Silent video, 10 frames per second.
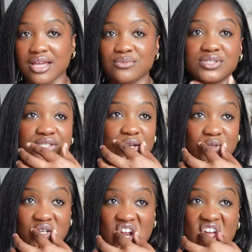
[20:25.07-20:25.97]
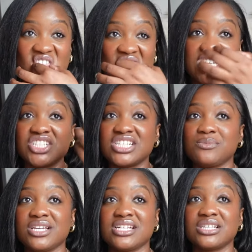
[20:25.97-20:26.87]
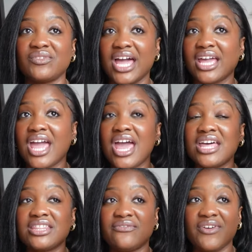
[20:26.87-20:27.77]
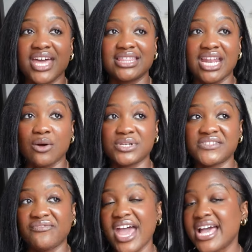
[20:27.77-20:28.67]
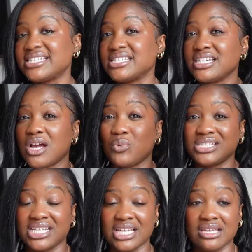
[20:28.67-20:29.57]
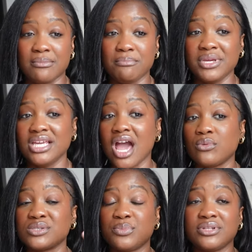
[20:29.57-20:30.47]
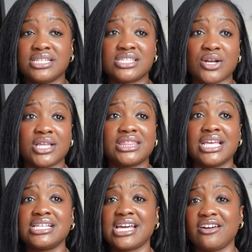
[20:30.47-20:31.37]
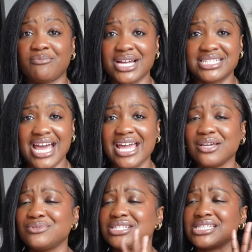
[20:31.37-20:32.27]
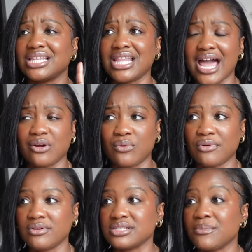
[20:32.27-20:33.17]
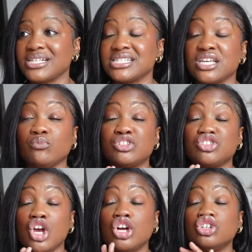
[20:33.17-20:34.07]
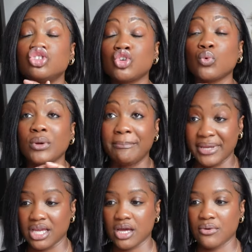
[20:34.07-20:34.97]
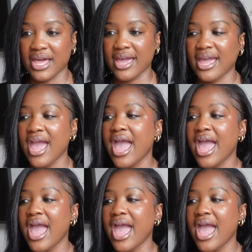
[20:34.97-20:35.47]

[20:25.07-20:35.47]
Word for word: It was so dry. And I think it's just because of like the fact that I was fasting, I wasn't eating meat, I was pulling certain things out of my diet. It was just a lot going on. So my skin was tripping, okay?